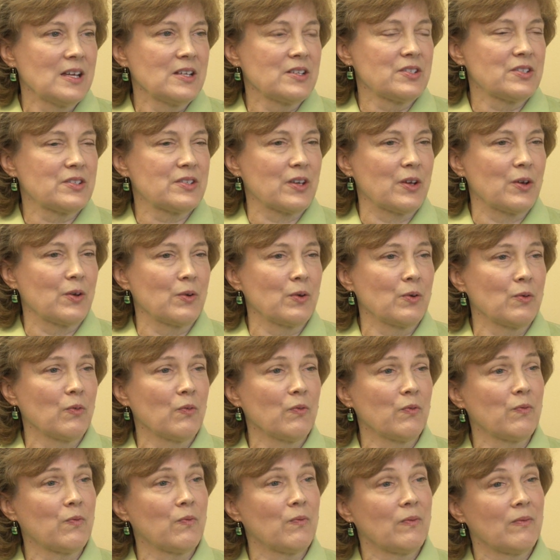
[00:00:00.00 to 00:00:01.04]

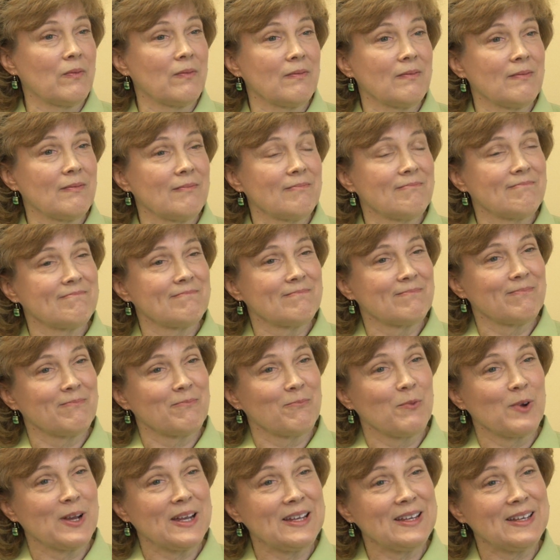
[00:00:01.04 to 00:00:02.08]
So
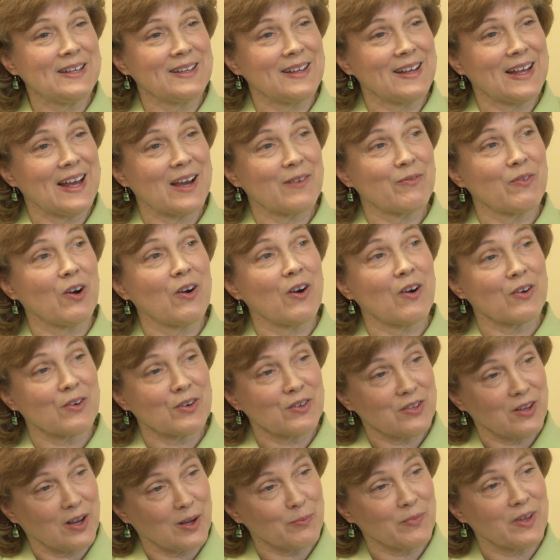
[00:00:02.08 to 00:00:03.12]
we have a
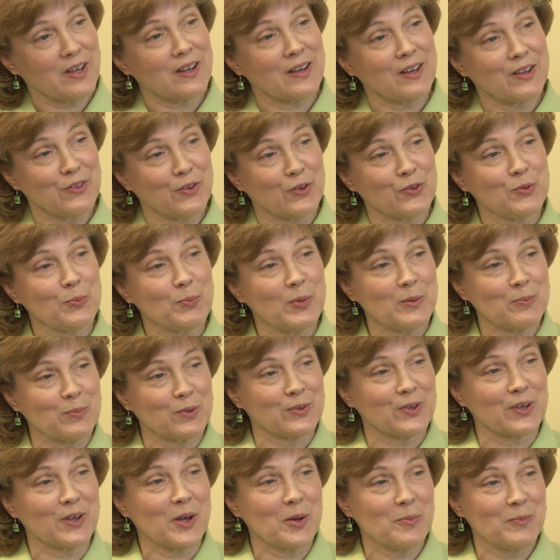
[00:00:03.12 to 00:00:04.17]
hard time getting those people
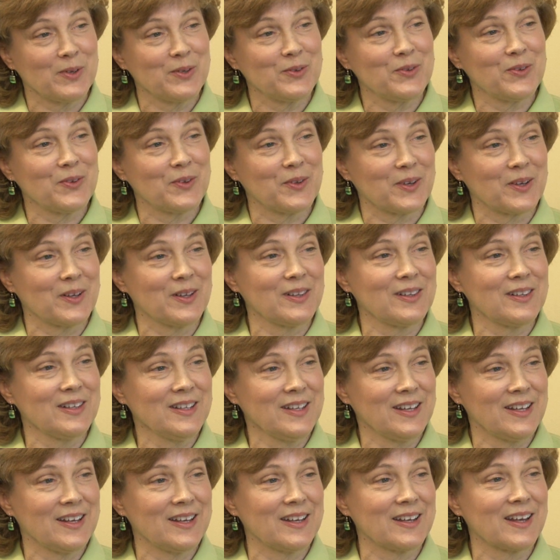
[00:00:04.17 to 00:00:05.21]
to come into the
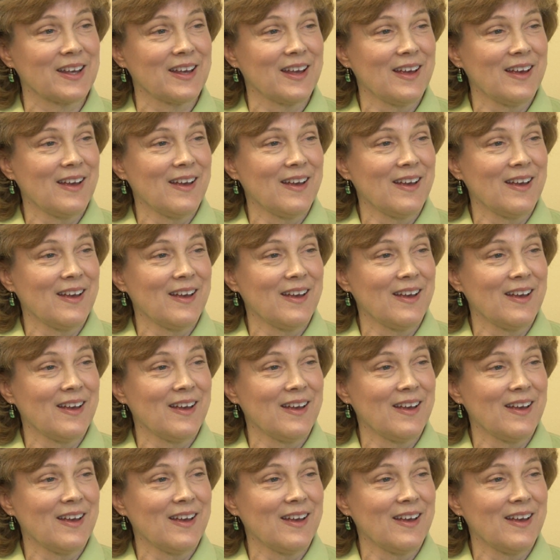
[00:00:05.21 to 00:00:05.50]
clinic.